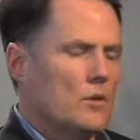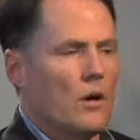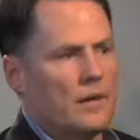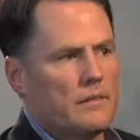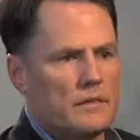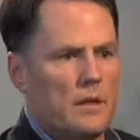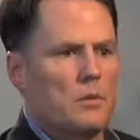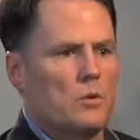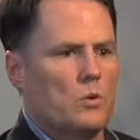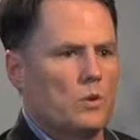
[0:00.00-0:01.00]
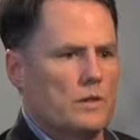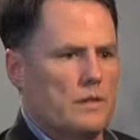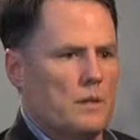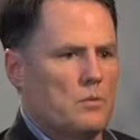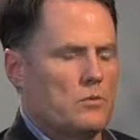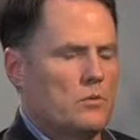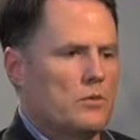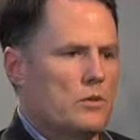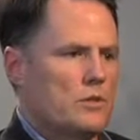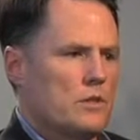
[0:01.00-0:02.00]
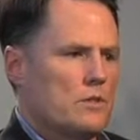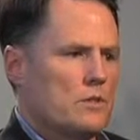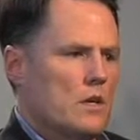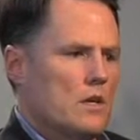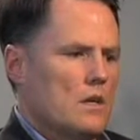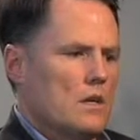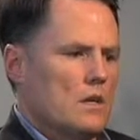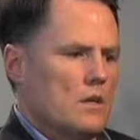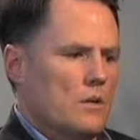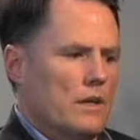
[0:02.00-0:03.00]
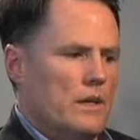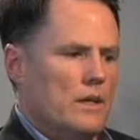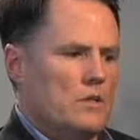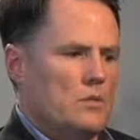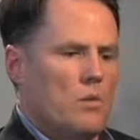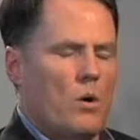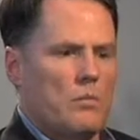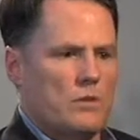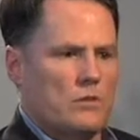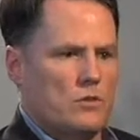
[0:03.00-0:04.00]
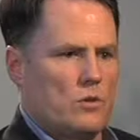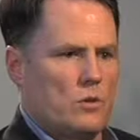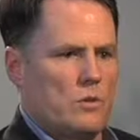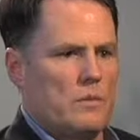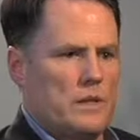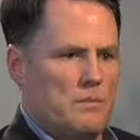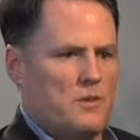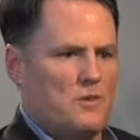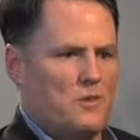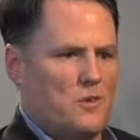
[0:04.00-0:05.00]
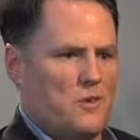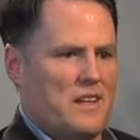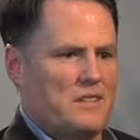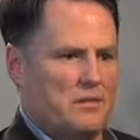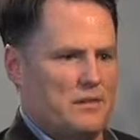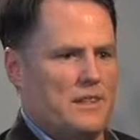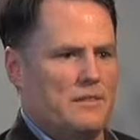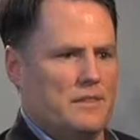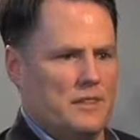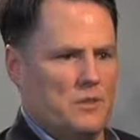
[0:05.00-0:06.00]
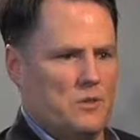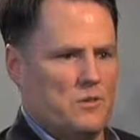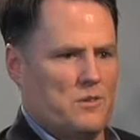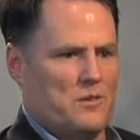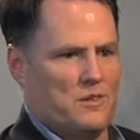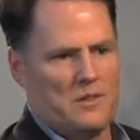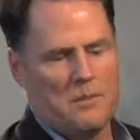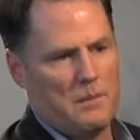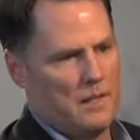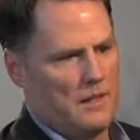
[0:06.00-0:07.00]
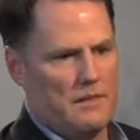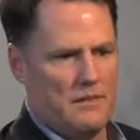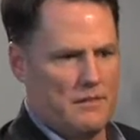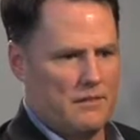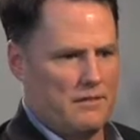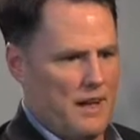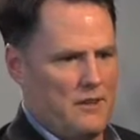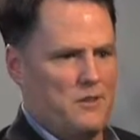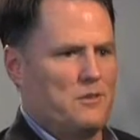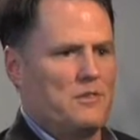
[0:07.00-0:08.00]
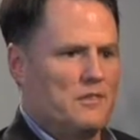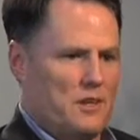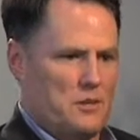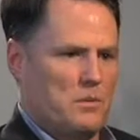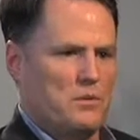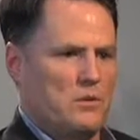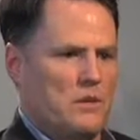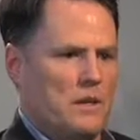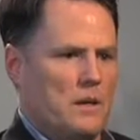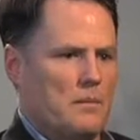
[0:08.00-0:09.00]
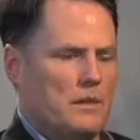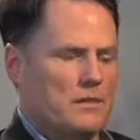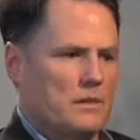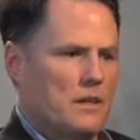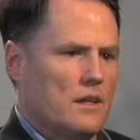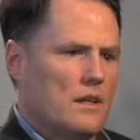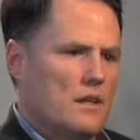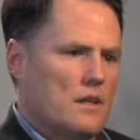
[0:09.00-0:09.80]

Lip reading: So a couple cool examples. Well, first is, you know, any small business owner or medium business owner that has a fleet of vehicles, there's an immediate value contribution there because they